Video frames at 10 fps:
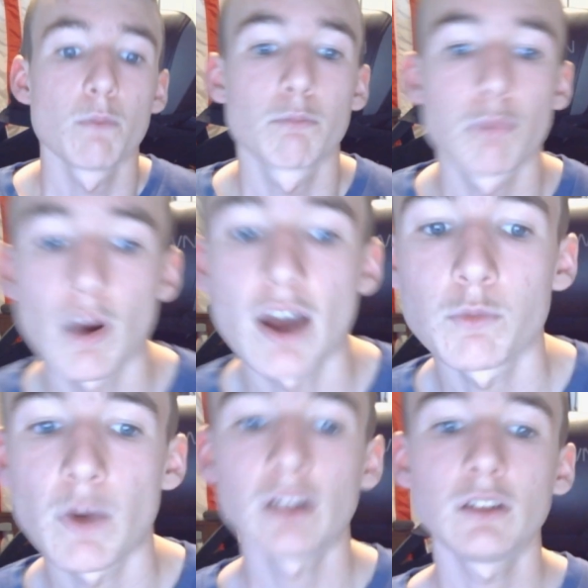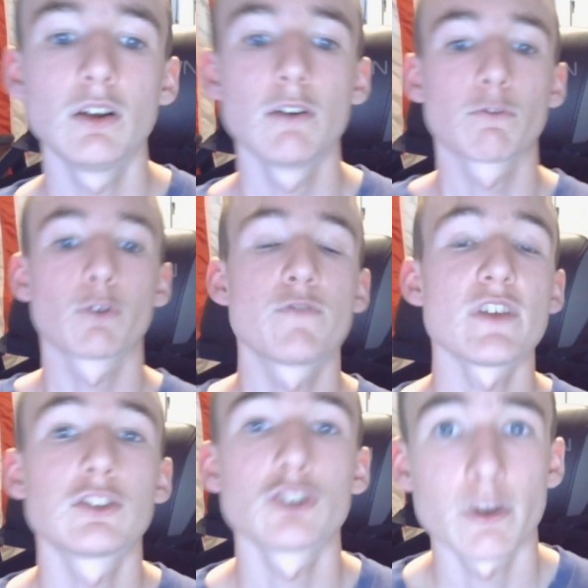Broadwell for
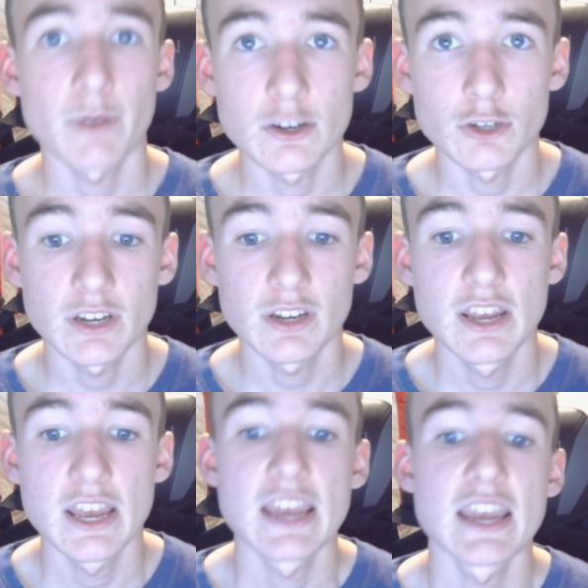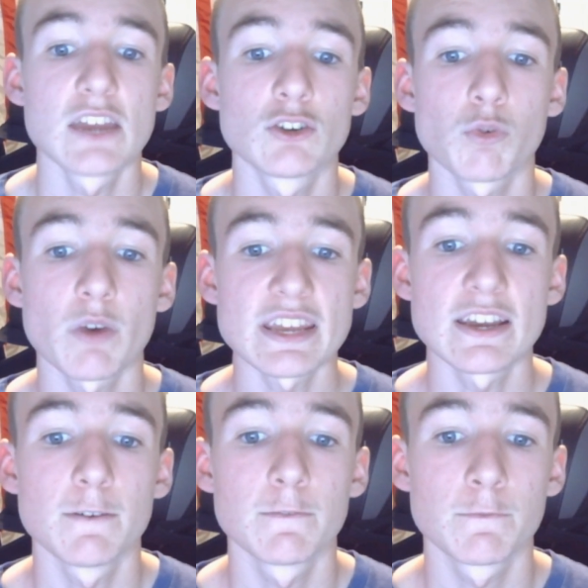fifth generation in
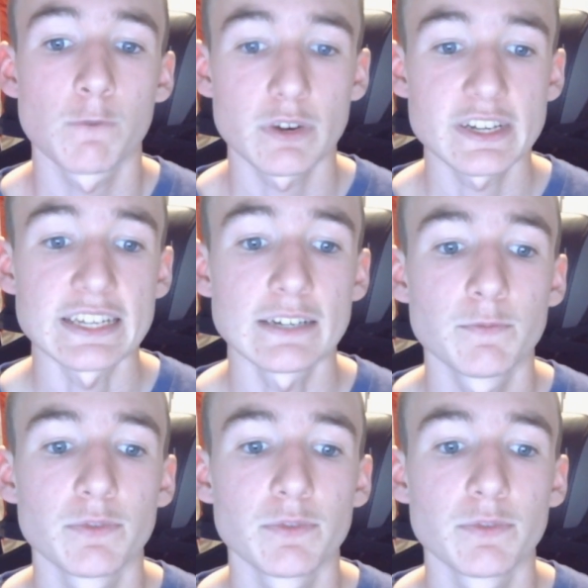2014.